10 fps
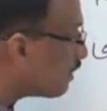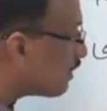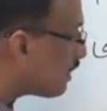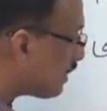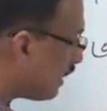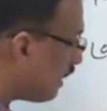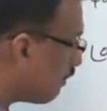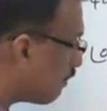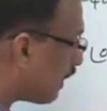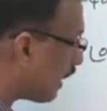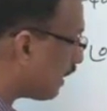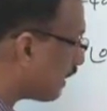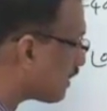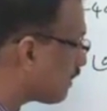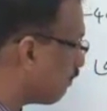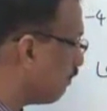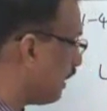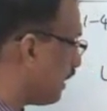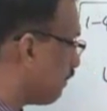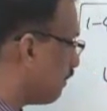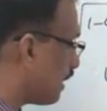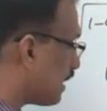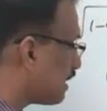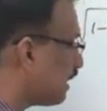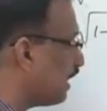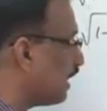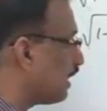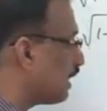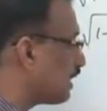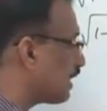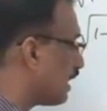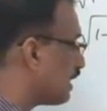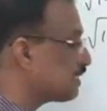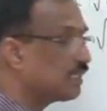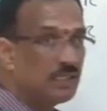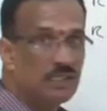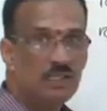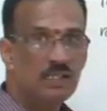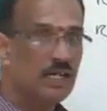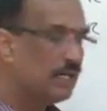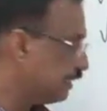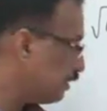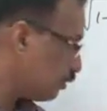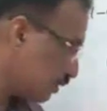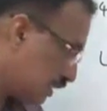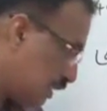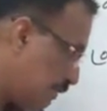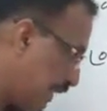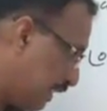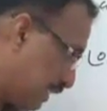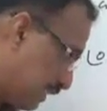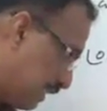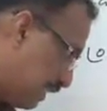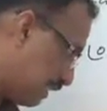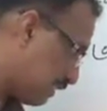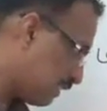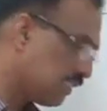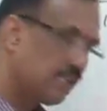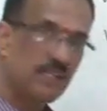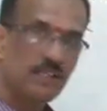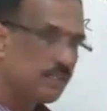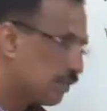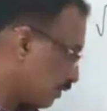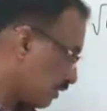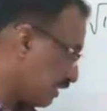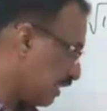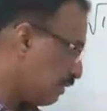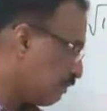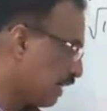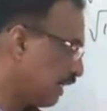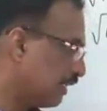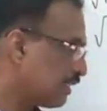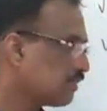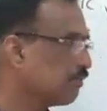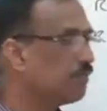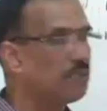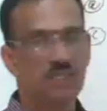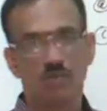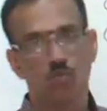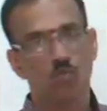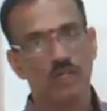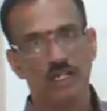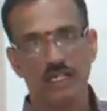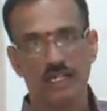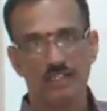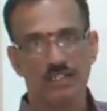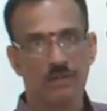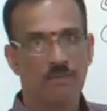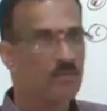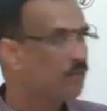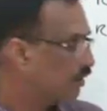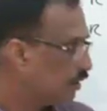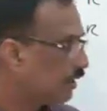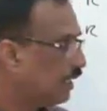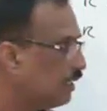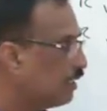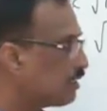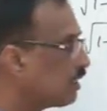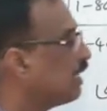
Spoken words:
C minus B because A get cancelled and the 2c minus C is C. So, C minus B we get. Okay. So,